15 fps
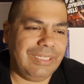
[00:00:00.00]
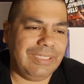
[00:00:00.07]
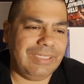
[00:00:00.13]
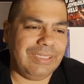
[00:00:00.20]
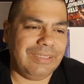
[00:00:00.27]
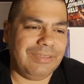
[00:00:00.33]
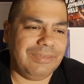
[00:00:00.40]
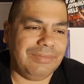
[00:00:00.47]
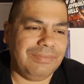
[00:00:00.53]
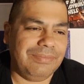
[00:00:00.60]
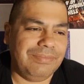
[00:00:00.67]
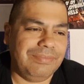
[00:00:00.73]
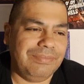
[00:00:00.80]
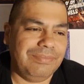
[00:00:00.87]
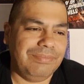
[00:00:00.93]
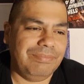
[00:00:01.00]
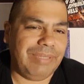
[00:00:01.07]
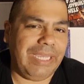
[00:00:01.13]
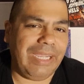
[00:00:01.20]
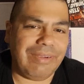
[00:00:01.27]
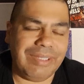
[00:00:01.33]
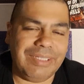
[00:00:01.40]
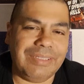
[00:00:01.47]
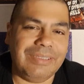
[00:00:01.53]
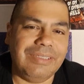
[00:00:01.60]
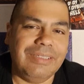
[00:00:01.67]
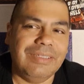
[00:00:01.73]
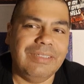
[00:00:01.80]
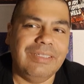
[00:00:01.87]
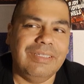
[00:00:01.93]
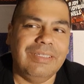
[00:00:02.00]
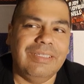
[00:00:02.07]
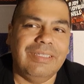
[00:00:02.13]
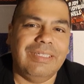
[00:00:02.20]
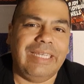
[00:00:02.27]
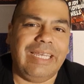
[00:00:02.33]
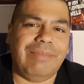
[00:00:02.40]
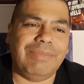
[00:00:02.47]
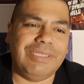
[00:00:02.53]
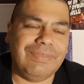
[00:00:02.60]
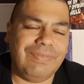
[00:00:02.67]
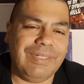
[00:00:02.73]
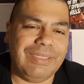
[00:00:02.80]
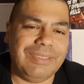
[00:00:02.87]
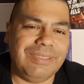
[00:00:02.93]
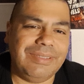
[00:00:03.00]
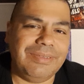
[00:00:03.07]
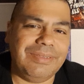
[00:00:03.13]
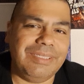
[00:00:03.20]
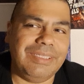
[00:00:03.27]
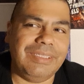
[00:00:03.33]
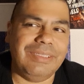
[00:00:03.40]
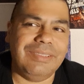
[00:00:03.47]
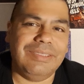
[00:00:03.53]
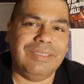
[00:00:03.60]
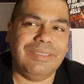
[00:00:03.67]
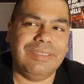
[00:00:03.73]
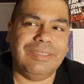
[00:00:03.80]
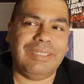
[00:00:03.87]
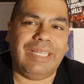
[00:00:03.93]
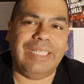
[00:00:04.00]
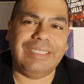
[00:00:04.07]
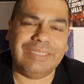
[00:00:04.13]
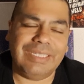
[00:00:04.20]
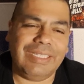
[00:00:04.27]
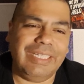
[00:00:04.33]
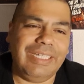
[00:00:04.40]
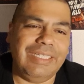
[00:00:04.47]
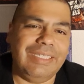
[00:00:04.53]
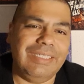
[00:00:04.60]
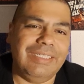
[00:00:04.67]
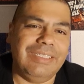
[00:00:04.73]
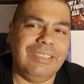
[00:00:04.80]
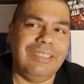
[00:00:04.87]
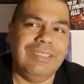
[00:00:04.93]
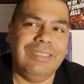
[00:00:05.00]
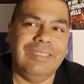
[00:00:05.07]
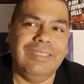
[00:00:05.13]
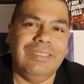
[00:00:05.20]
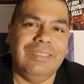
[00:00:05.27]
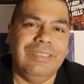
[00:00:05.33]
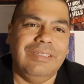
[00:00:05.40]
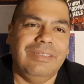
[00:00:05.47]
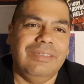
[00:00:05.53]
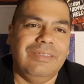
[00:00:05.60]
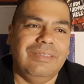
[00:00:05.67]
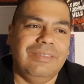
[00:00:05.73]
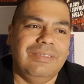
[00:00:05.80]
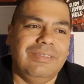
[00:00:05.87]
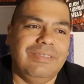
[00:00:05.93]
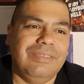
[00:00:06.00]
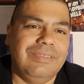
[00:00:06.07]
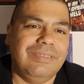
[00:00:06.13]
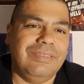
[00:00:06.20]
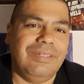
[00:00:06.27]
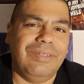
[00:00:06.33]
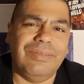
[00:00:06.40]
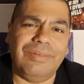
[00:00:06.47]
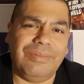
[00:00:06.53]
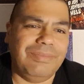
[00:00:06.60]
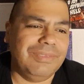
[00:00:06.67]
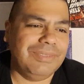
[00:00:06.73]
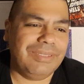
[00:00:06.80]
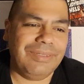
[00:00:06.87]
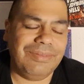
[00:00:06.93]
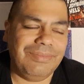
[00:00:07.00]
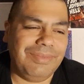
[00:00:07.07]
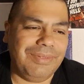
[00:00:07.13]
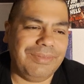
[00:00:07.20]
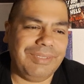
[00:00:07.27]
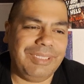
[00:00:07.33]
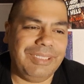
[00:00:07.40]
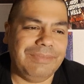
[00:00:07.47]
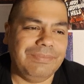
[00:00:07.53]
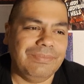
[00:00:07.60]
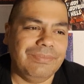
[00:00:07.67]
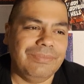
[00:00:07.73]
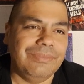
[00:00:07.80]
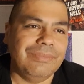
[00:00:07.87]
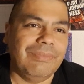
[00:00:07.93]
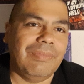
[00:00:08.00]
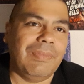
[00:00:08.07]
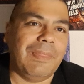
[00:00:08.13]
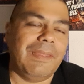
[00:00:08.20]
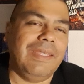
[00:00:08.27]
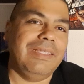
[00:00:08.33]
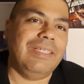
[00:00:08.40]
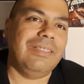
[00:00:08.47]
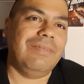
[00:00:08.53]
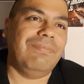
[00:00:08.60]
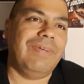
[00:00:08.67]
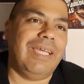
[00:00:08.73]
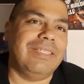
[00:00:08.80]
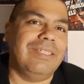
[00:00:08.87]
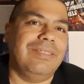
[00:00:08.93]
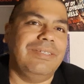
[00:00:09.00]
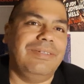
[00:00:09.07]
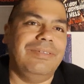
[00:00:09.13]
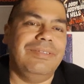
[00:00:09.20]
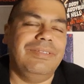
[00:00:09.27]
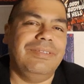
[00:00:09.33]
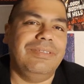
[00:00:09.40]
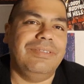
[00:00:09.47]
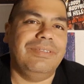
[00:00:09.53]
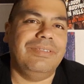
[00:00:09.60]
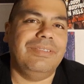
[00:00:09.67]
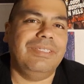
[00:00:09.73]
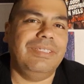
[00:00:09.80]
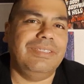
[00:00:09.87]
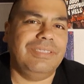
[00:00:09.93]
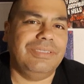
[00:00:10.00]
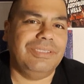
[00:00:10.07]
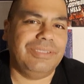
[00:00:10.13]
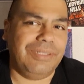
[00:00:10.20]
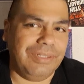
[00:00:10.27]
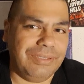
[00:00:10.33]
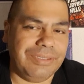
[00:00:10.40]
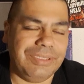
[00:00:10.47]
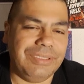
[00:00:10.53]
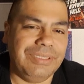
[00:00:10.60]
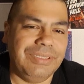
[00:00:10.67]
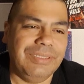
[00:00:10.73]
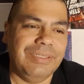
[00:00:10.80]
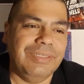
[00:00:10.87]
like um, barren atmosphere to it. Just isolated and just other, almost otherworldly. And then the fact that they're in, I think it's a church